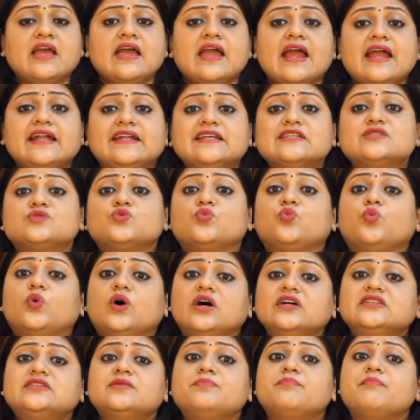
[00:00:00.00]
It is
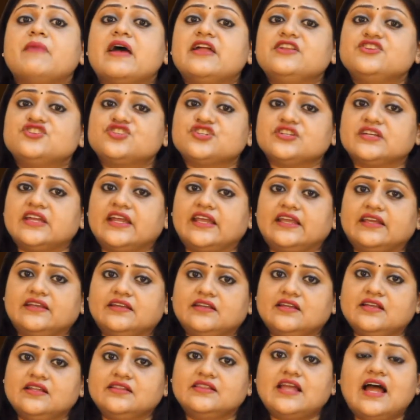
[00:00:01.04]
worth mentioning
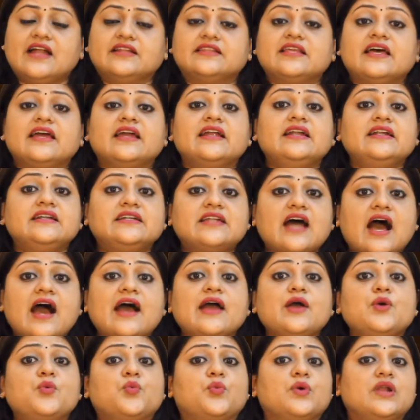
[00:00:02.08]
that the
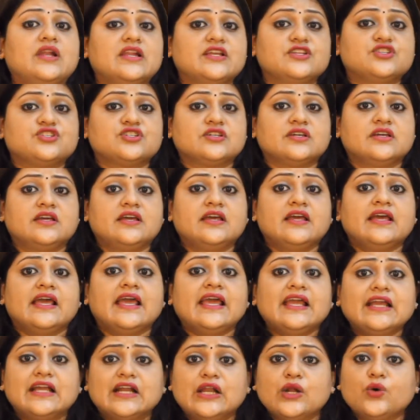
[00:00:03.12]
entire village,
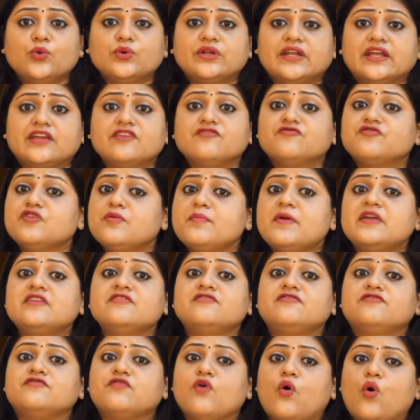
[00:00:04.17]
including women
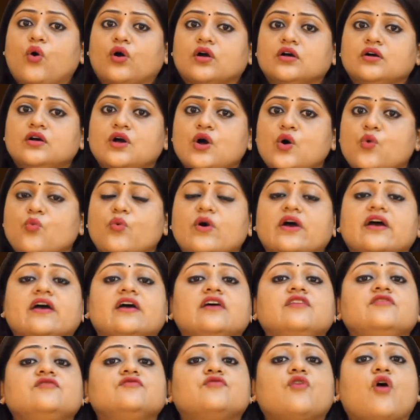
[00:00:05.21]
folk, were
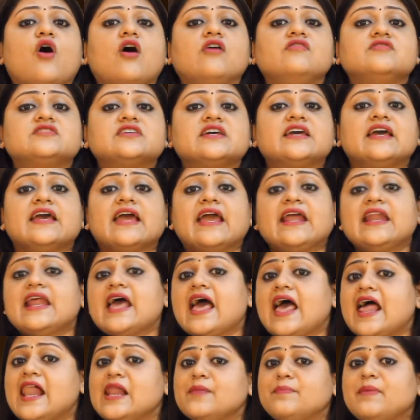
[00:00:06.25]
involved in
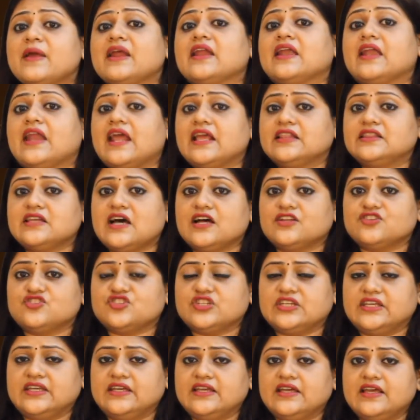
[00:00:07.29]
helping
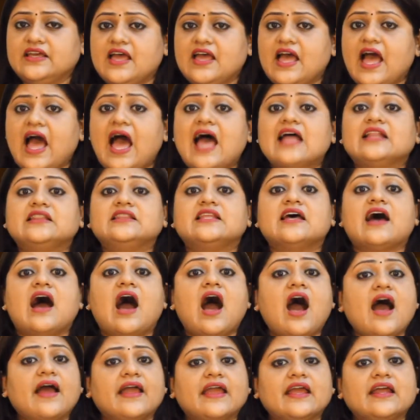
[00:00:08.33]
Netaji and the
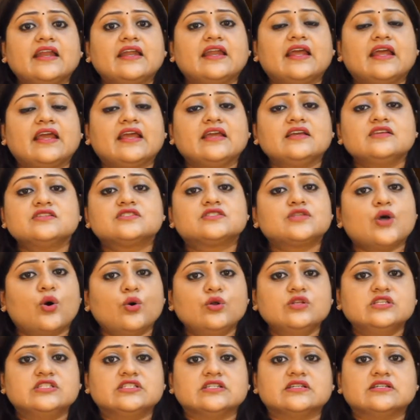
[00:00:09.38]
INA
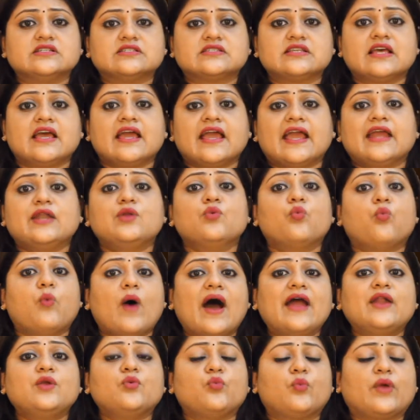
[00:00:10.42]
soldiers in
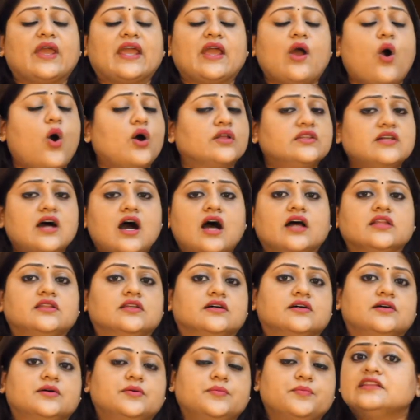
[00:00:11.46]
one way or the other.
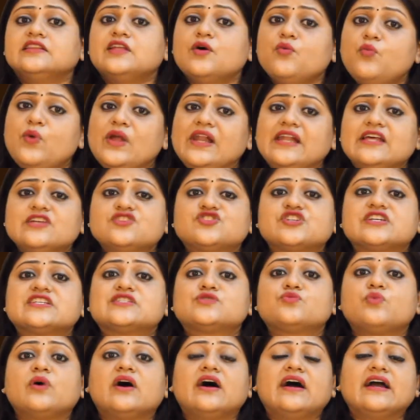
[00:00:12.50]
The villagers
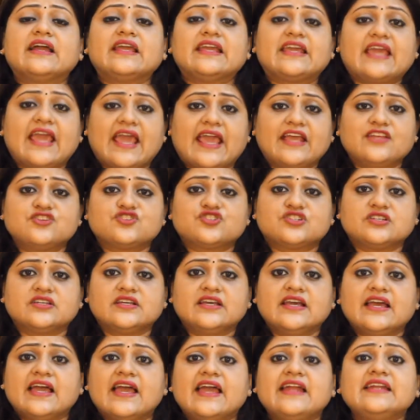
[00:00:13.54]
were engaged
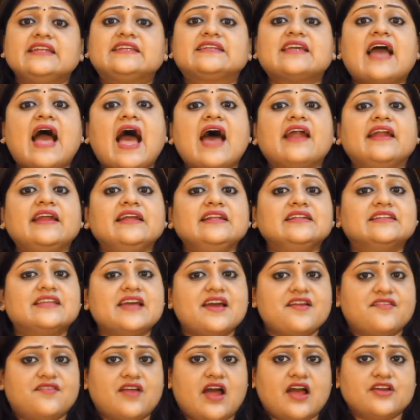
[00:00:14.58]
in carrying
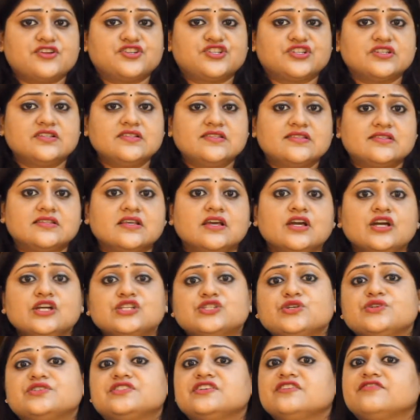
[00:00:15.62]
their rations
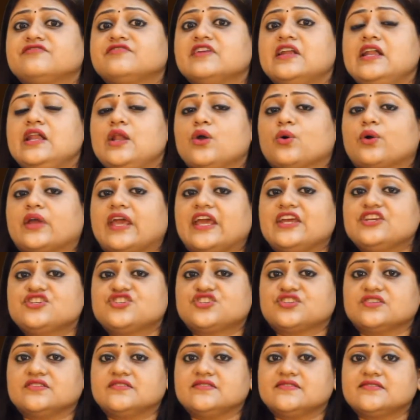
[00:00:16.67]
to different
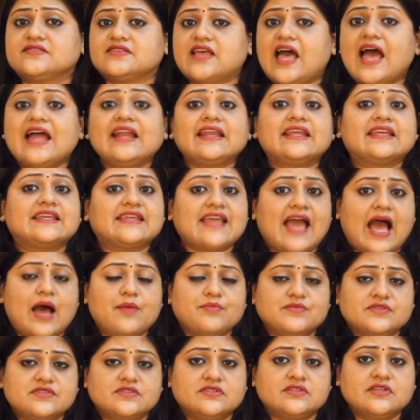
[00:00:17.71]
locations and
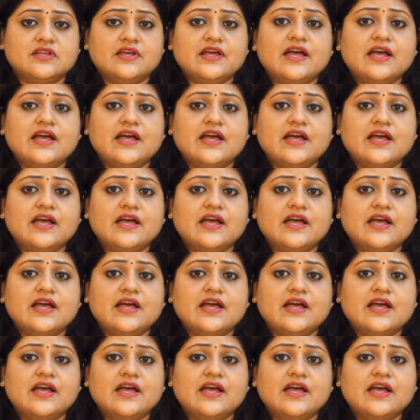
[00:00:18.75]
camps